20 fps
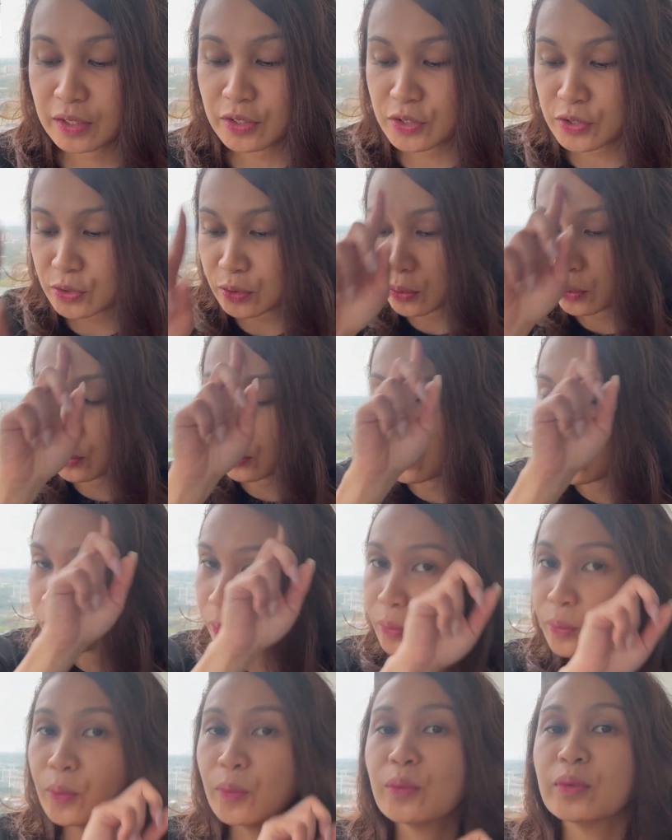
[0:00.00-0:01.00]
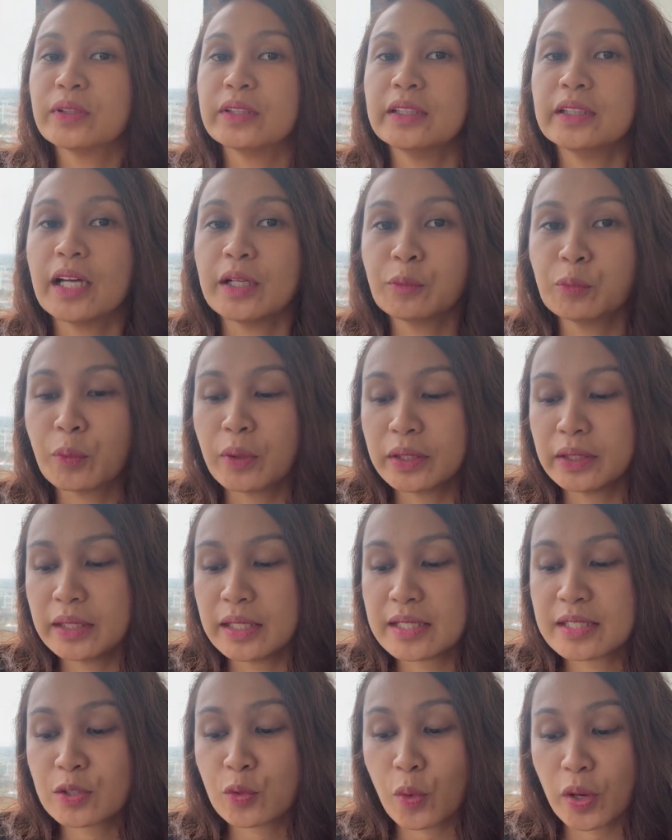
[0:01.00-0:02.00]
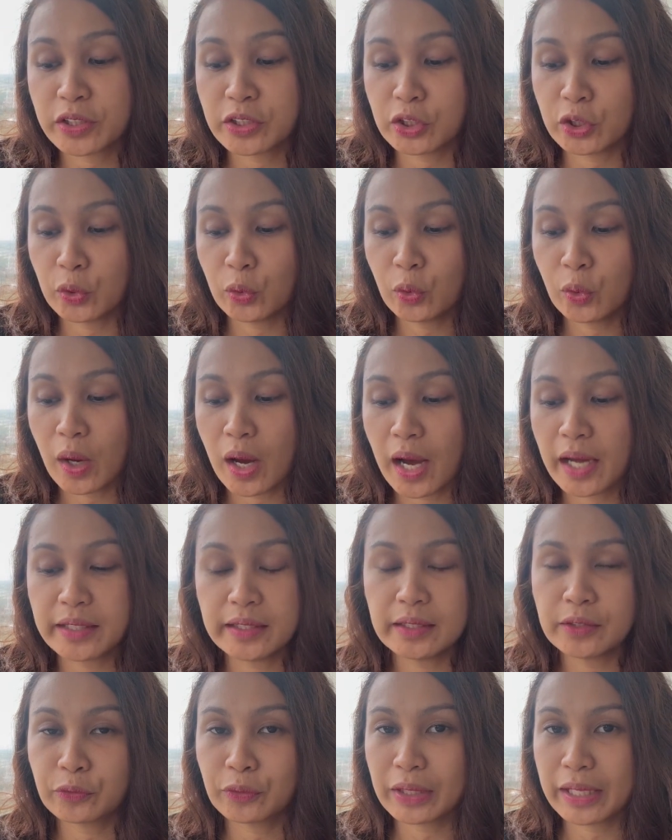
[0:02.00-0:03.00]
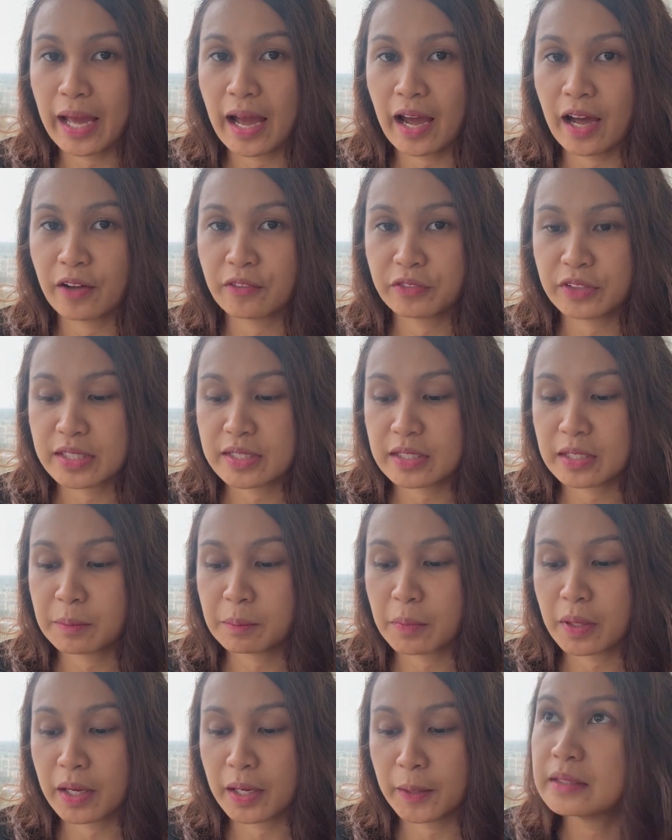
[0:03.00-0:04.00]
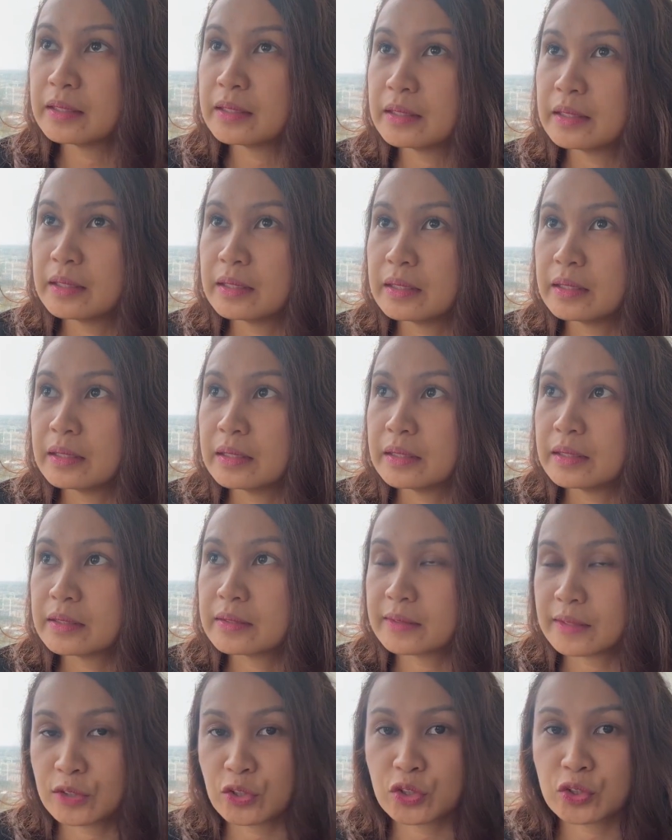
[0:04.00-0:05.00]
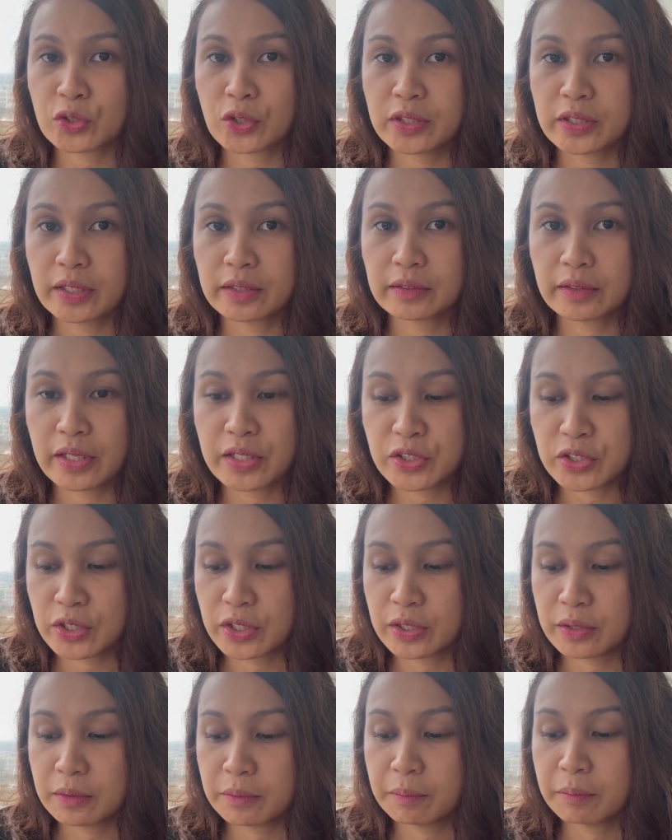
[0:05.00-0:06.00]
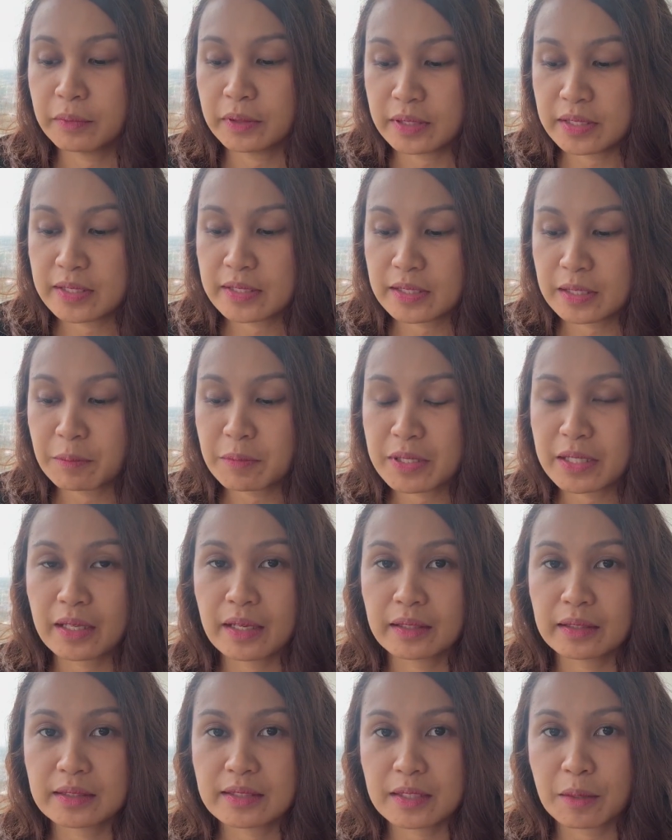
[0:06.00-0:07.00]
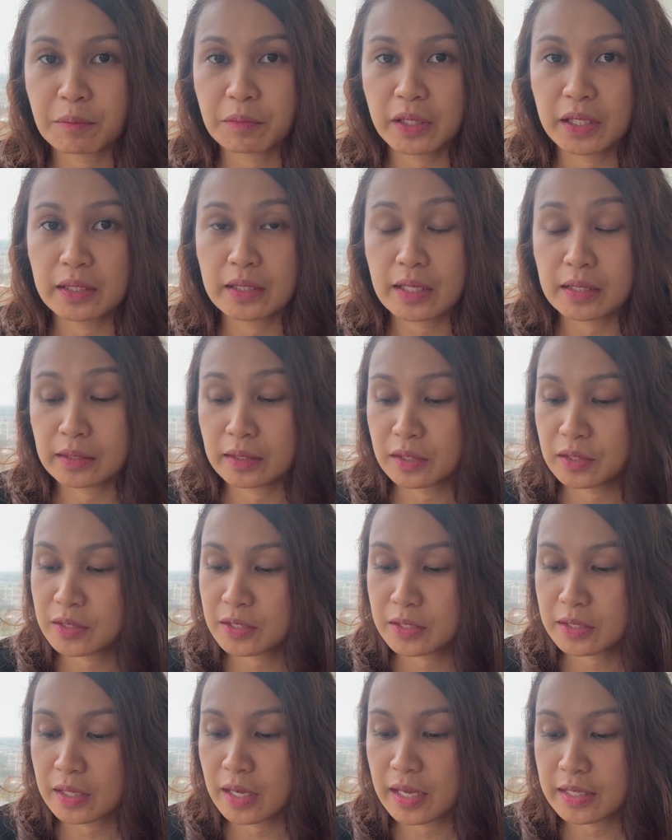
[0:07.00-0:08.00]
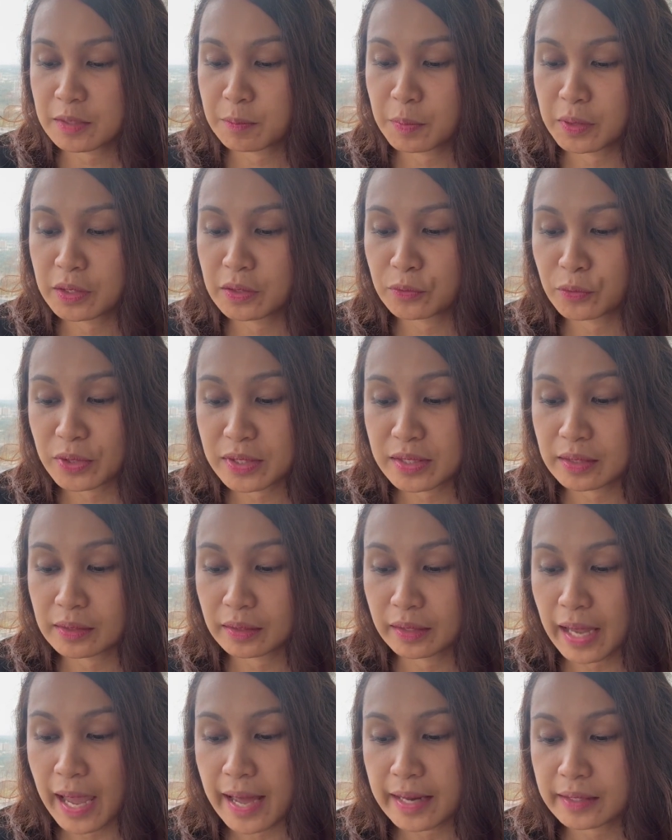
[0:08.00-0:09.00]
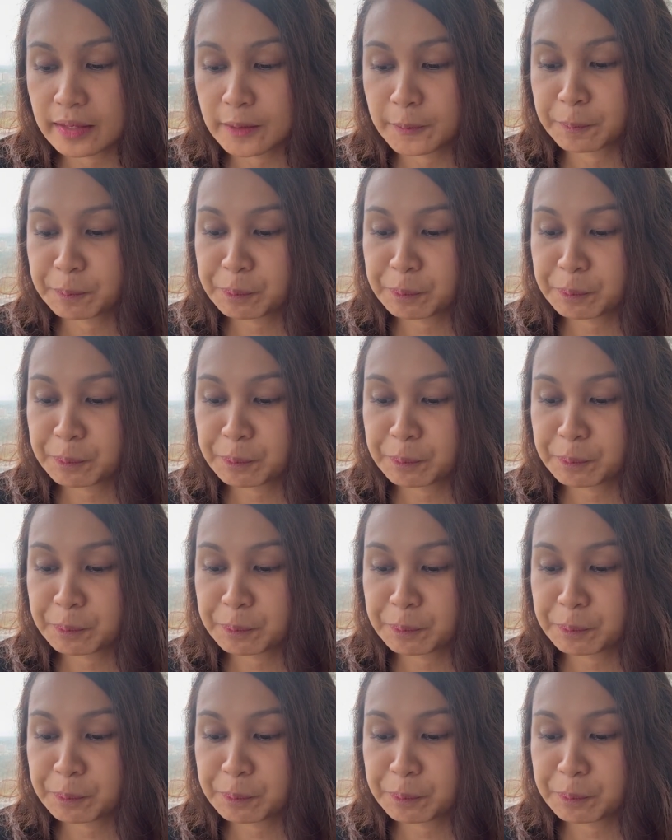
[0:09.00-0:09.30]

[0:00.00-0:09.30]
So that one is quite new. I didn't really have this in my statutory declaration. This seems like something that this has been recently added.